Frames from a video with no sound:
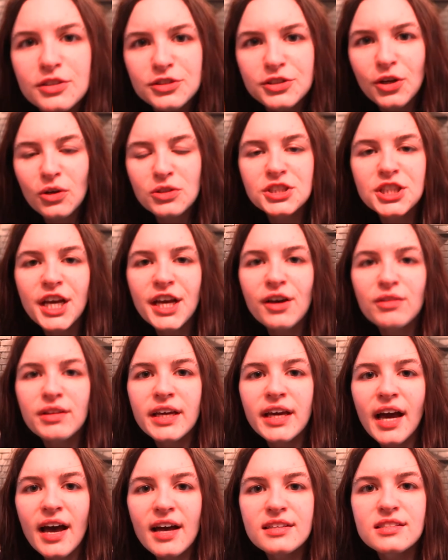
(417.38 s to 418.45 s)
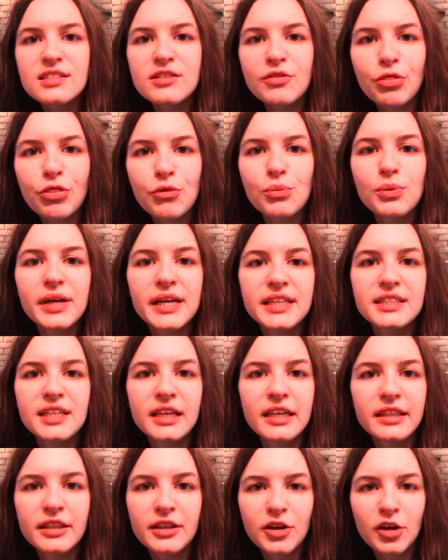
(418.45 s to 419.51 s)
Dulce only has three
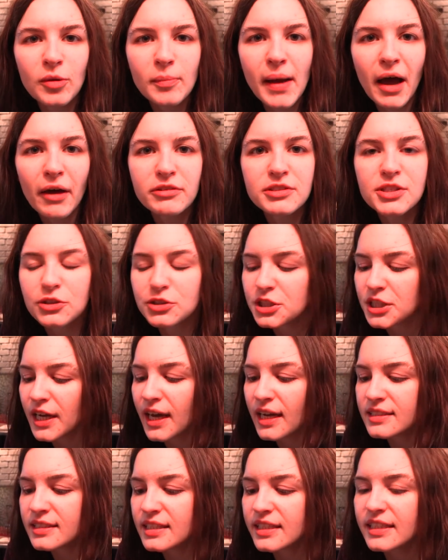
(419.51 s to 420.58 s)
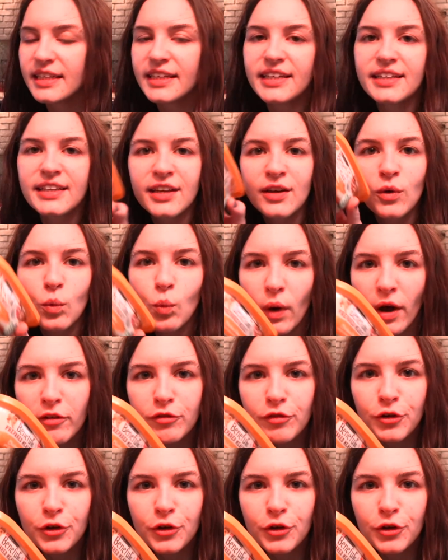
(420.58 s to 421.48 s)
teeth in her mouth, so she has to eat wet